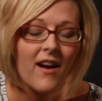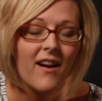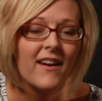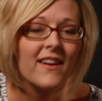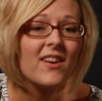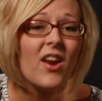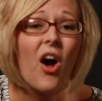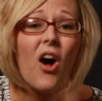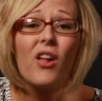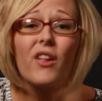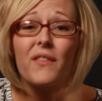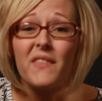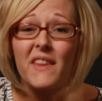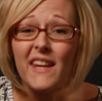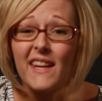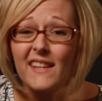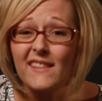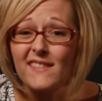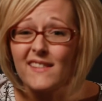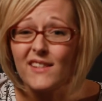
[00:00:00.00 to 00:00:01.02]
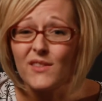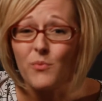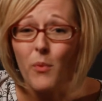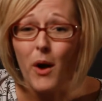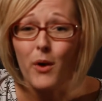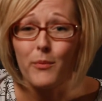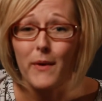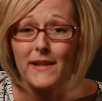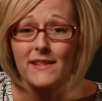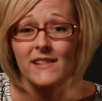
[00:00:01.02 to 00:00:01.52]
And all of this is
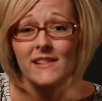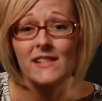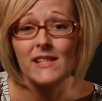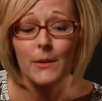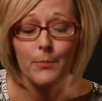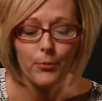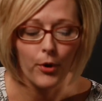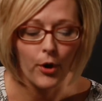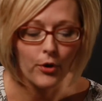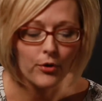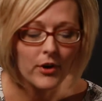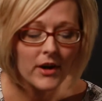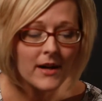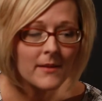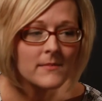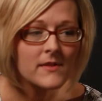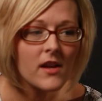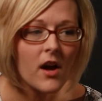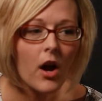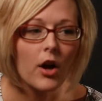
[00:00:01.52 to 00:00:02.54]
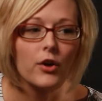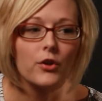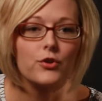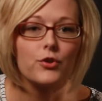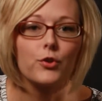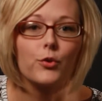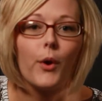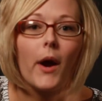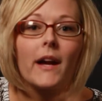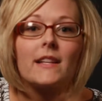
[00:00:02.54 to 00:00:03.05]
while residency programs are
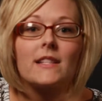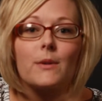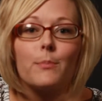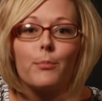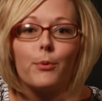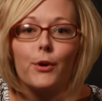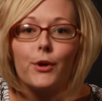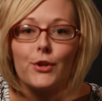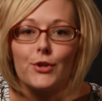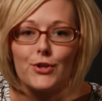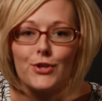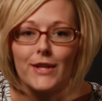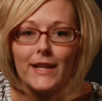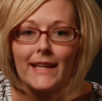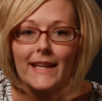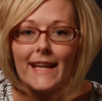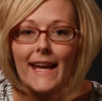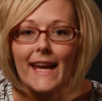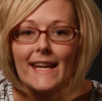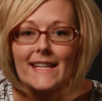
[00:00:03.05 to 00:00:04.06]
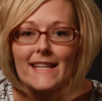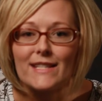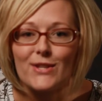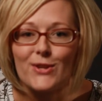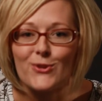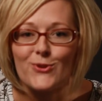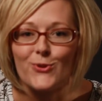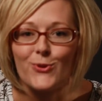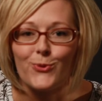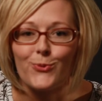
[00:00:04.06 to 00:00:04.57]
trying to push to get
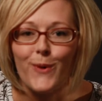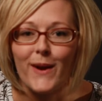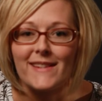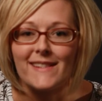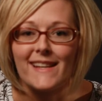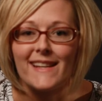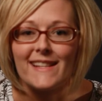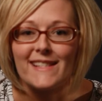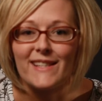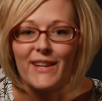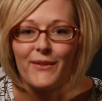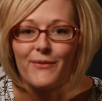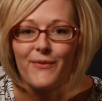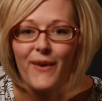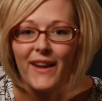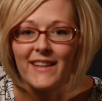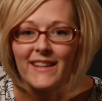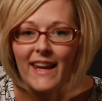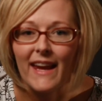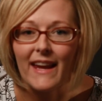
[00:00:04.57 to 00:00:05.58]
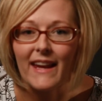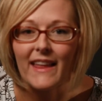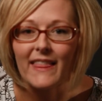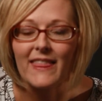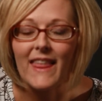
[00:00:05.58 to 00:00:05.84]
additional residency funding.